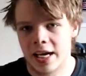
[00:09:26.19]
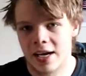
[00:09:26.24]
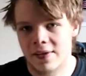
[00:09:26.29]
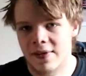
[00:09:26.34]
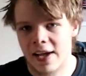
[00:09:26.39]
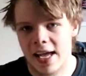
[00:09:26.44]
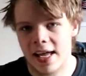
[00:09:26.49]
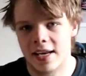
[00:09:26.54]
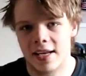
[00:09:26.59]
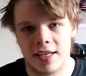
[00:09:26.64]

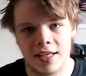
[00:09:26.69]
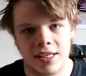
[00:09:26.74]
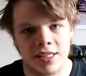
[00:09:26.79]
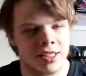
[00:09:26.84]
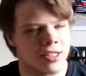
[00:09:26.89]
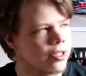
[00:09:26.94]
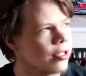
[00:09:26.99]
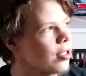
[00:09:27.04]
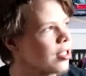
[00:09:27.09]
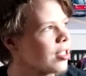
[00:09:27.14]
I've hated
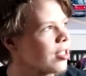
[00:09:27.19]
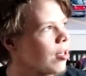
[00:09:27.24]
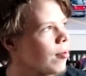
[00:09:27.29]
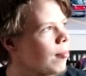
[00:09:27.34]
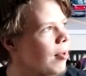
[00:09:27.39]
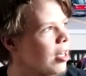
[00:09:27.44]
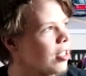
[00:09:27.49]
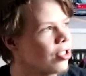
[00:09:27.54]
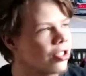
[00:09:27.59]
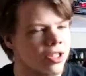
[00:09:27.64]
this year so
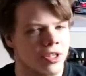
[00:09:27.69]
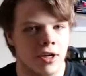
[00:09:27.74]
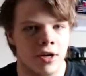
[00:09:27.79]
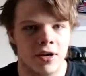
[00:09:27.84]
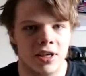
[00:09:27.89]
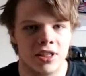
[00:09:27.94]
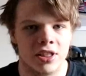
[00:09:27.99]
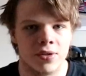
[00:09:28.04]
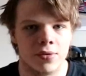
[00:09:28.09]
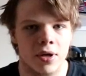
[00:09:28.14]
much, you
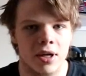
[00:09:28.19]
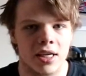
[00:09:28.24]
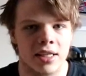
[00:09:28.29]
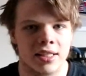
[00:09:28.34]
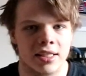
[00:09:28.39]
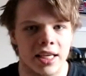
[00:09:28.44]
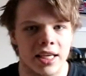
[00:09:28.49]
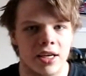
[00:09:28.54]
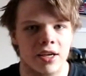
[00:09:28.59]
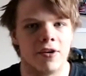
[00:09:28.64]
know. I just wanted to
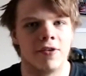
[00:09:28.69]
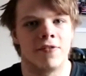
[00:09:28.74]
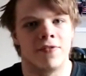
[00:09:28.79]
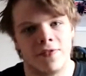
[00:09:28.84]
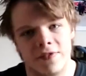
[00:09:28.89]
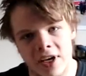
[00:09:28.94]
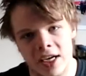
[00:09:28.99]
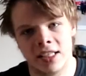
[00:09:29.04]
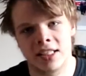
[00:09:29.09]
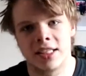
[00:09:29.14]
say, you know,
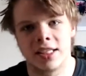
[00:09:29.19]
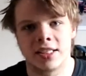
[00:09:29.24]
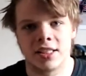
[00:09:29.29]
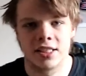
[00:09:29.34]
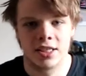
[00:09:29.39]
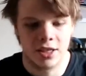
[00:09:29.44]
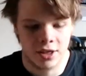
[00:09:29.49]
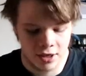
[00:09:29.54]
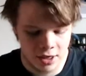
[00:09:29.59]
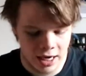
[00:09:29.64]
fuck this
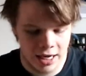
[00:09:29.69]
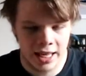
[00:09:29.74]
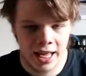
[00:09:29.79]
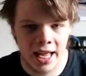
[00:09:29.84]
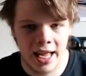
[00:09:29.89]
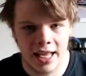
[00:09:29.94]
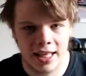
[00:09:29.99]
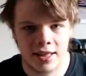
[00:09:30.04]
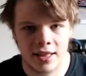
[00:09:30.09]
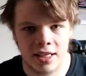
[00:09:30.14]
year. I
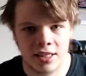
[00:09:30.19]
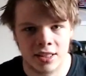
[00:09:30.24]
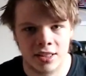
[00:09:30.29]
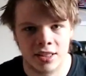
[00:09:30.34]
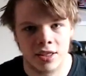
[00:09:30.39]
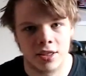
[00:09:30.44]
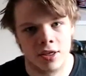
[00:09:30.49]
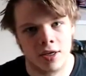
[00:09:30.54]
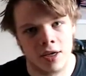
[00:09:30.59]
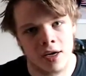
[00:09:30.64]
hate this
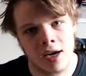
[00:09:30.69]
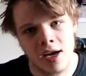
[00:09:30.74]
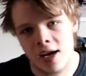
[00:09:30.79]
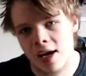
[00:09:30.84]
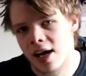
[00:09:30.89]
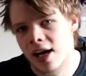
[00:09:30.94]
year.